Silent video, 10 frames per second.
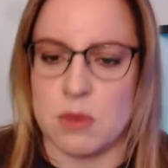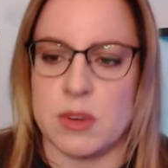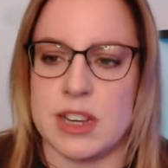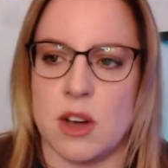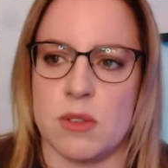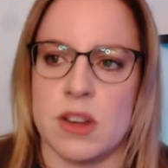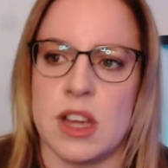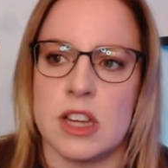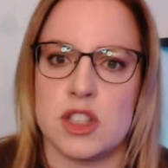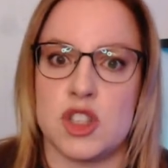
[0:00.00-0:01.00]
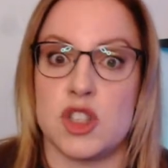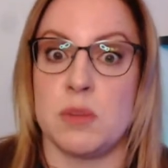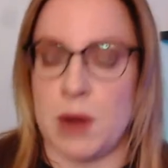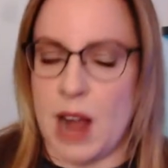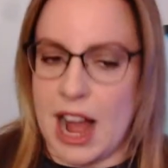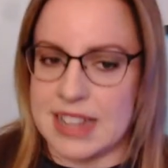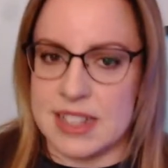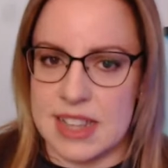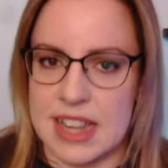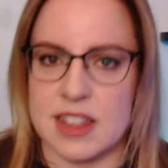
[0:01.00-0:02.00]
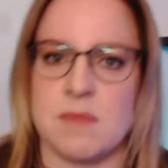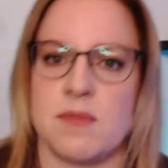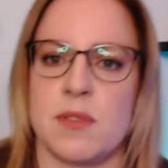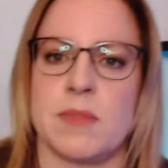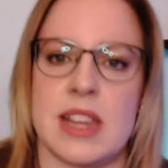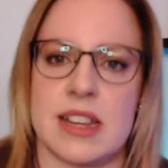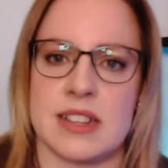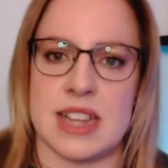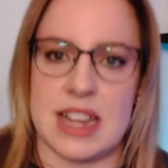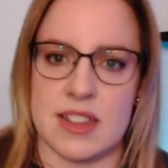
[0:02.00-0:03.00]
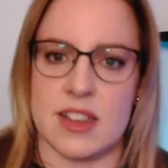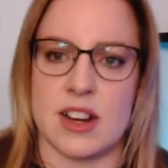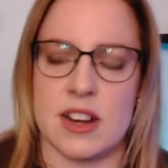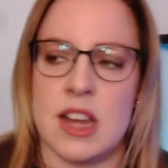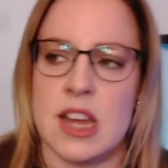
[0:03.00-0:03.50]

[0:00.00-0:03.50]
but we don't super isolate them from things either.